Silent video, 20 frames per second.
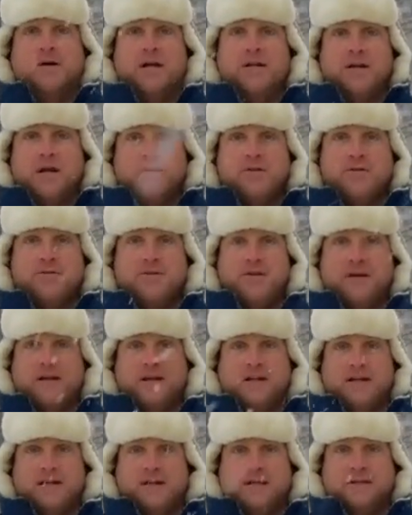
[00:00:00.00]
Another
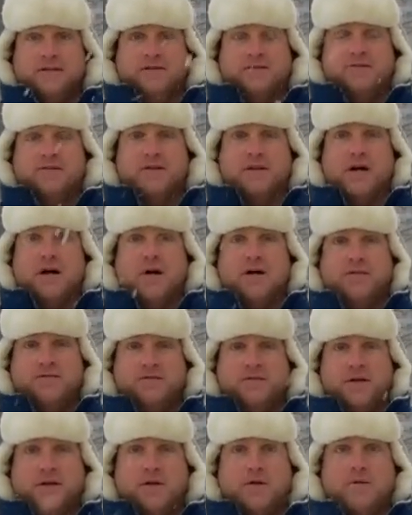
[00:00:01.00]
thing is
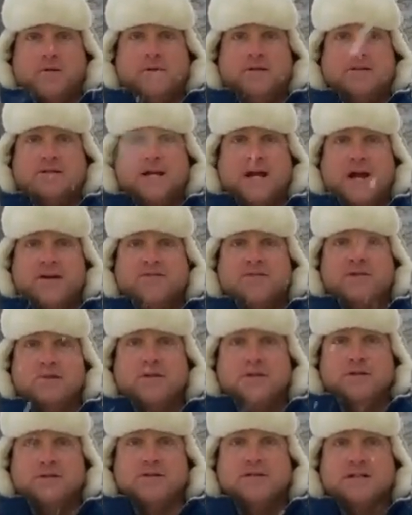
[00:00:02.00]
to have a
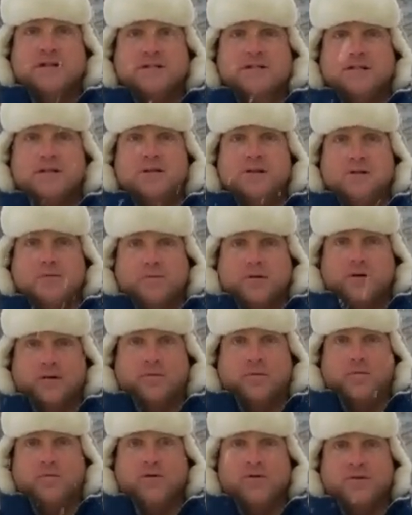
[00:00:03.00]
good sense of humor
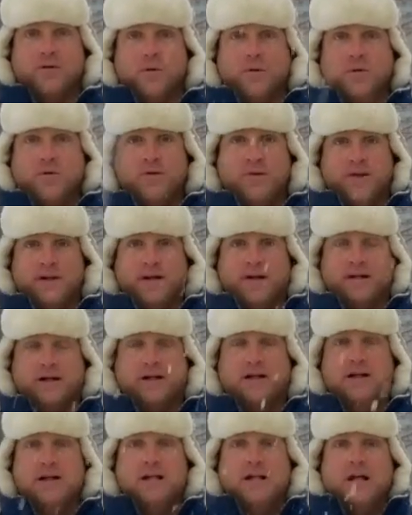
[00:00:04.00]
with the whole thing.
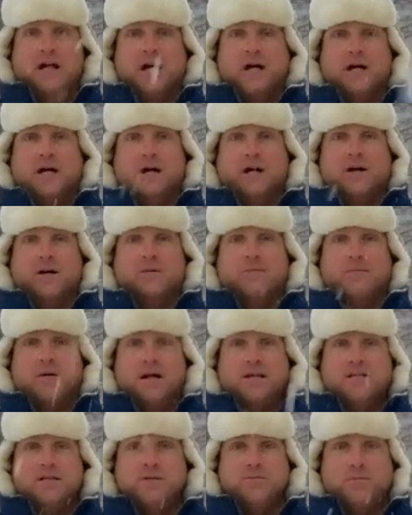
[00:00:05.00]

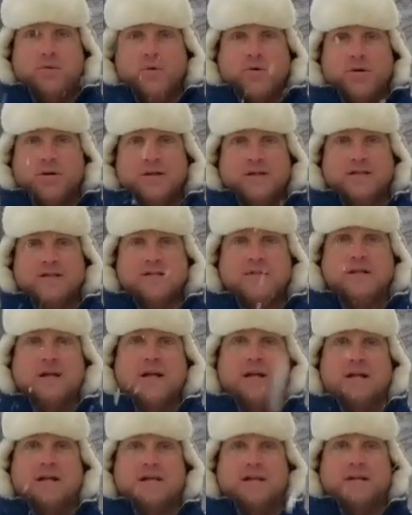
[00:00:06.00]
My two boys
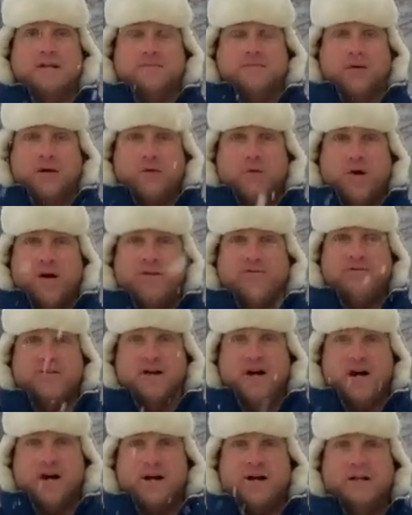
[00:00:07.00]
and my wife
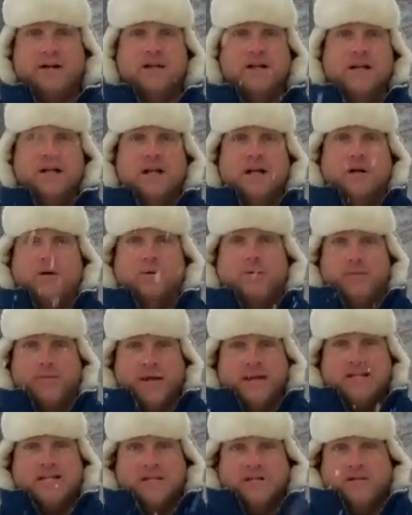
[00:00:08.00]
and I, we've
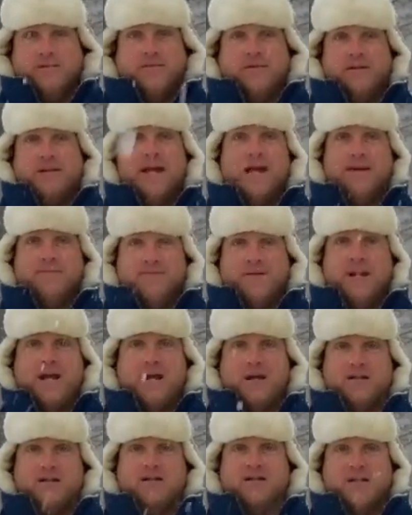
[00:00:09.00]
basically been camping
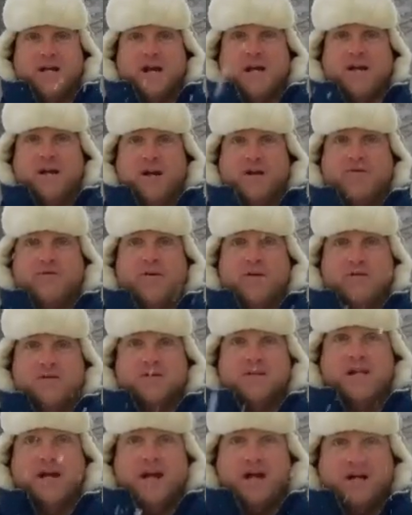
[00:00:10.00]
out inside our
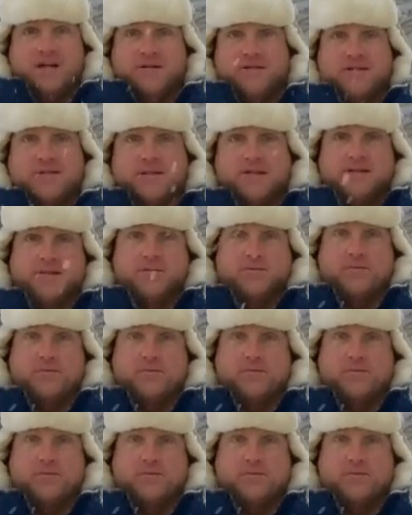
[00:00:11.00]
frozen house